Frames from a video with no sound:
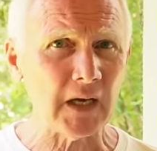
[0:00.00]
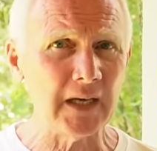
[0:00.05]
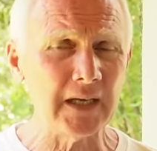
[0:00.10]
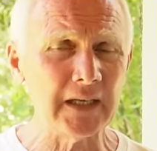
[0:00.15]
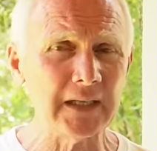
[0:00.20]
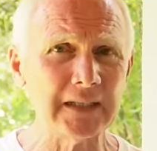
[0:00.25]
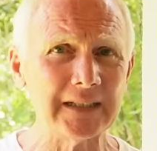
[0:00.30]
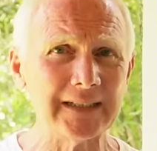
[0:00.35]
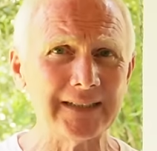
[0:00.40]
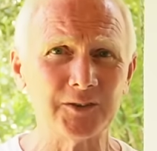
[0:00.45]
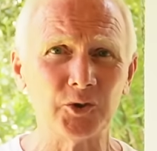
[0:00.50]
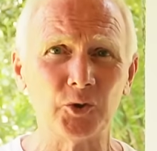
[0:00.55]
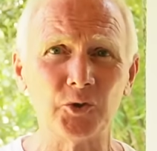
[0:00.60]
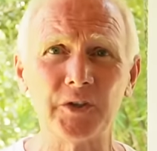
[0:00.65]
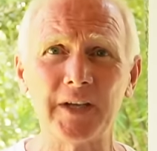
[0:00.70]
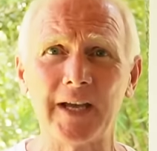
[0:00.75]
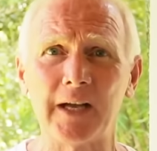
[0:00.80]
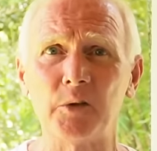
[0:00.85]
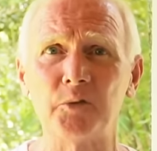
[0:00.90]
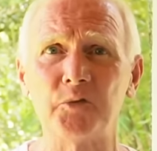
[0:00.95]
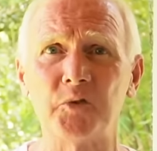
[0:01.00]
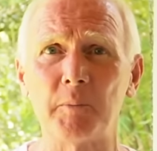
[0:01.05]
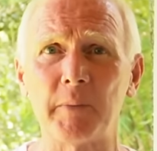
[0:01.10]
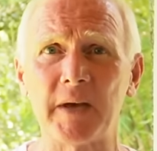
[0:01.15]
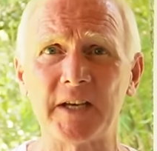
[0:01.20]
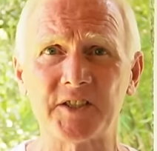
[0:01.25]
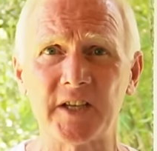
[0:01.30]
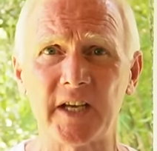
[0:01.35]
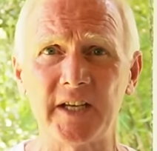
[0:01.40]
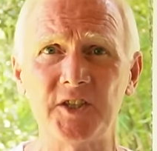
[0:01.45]
uh, and all the
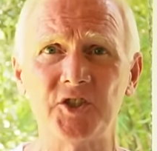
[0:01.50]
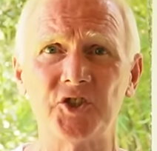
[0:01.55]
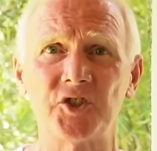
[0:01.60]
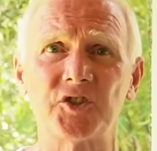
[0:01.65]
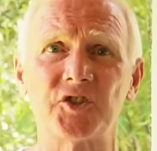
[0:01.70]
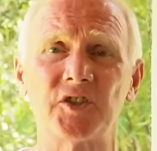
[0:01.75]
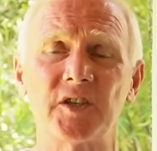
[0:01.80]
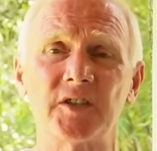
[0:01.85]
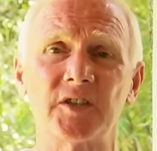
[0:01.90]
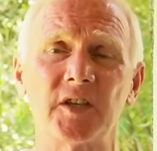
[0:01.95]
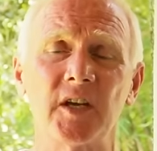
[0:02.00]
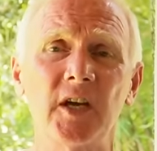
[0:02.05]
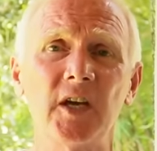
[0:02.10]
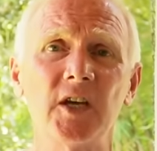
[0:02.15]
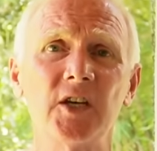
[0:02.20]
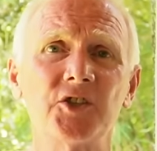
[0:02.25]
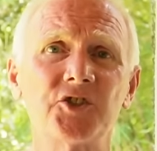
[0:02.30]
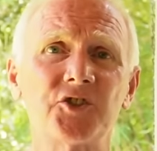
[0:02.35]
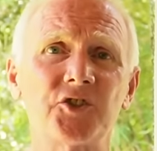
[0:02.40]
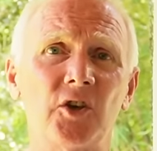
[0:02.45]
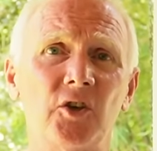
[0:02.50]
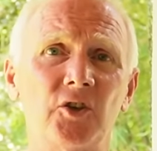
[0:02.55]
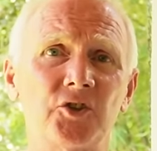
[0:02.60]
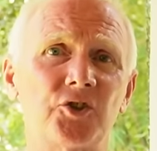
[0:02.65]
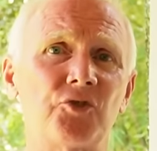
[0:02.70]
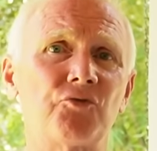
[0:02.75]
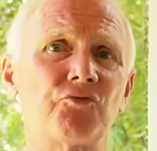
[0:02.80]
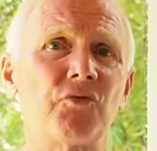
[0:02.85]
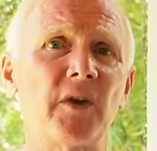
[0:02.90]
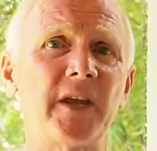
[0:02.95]
alphabet agencies start
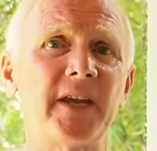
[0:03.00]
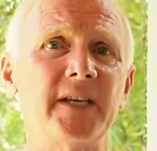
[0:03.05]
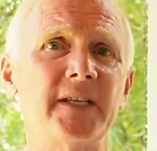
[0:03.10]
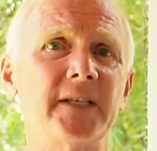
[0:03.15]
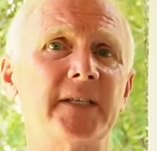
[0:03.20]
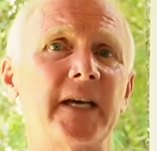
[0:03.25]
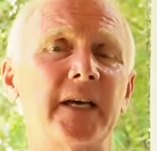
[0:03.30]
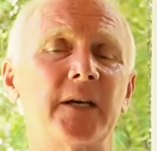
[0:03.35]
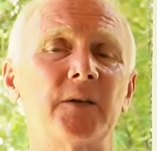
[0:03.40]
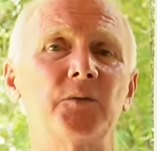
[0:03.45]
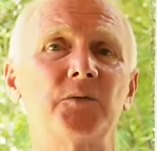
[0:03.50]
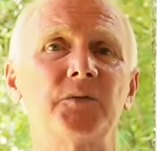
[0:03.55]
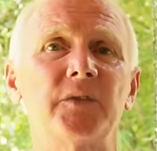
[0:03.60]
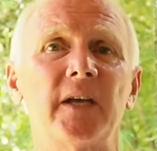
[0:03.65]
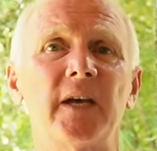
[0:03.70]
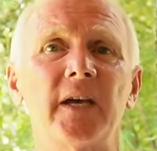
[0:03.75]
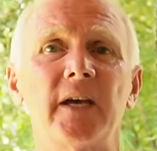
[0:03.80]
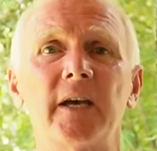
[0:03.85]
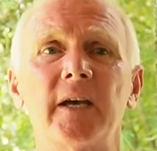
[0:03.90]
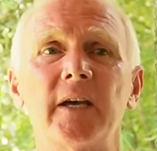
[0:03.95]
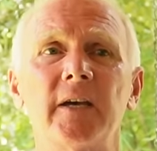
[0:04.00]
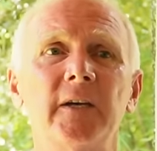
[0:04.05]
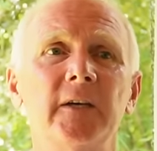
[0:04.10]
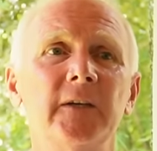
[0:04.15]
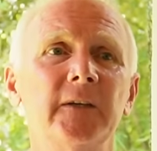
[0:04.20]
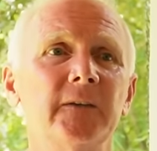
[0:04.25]
to rain down their,